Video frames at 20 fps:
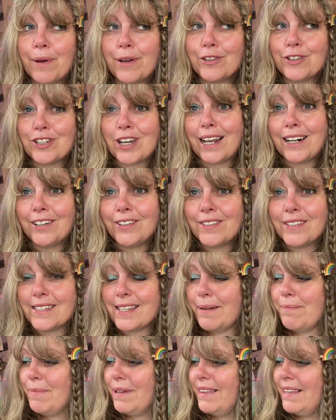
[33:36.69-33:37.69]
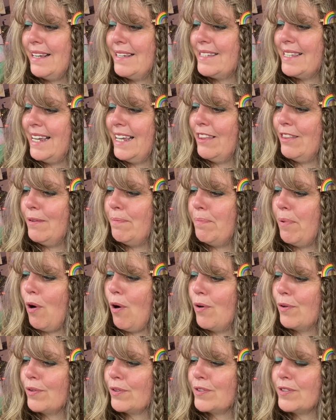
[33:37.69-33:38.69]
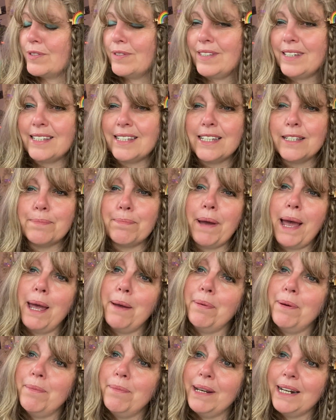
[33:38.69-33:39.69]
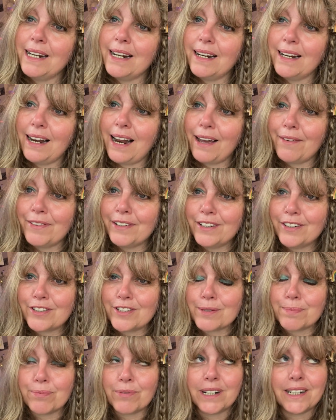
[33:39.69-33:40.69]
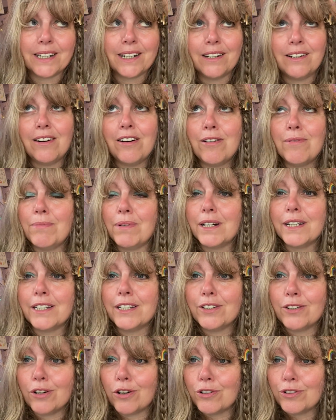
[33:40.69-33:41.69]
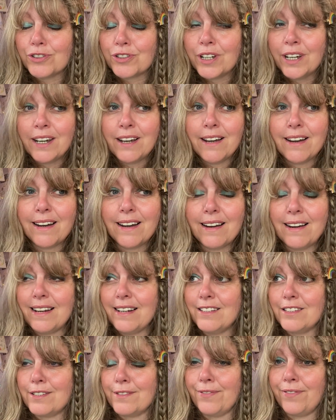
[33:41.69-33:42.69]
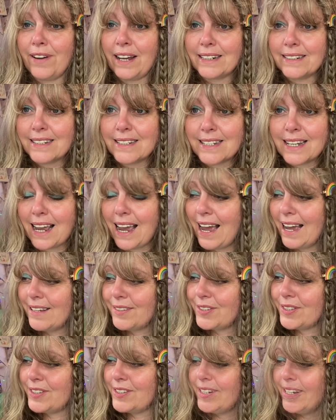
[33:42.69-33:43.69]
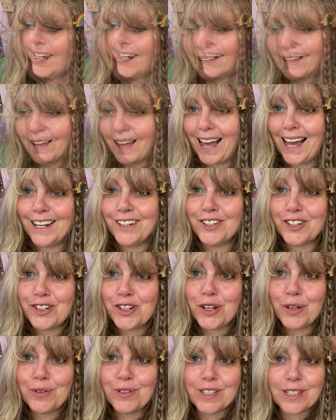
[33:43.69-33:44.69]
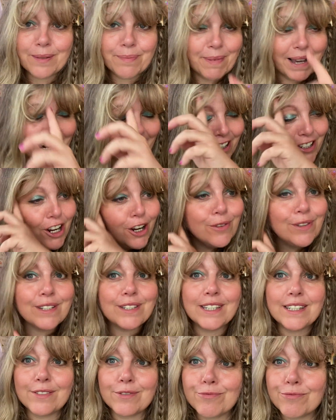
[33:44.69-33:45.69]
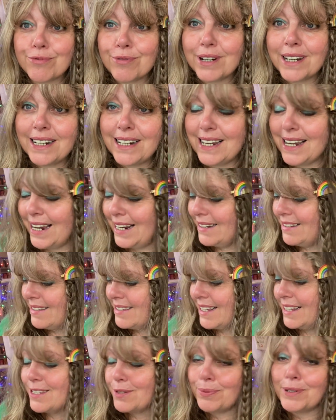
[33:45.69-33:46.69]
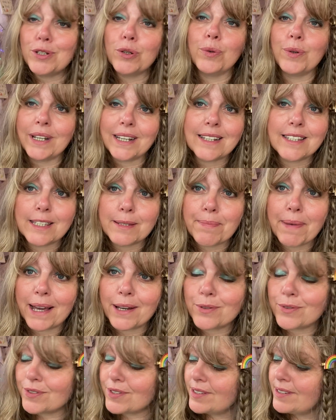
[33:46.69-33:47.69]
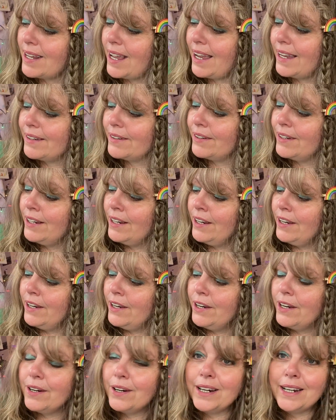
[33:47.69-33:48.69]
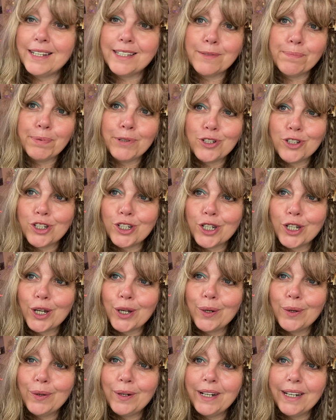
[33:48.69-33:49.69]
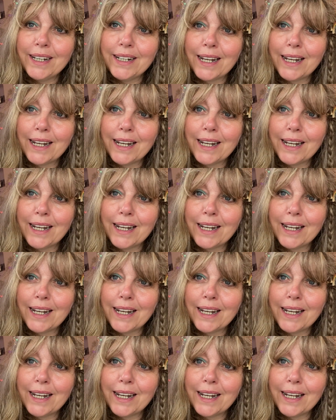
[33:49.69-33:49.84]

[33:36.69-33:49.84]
Shannon sent me this in the box. This is peppermint and lavender spray. Oh my gosh, it's fantastic. And a new smell, I know this isn't really incense, we're talking smells now, is patchouli.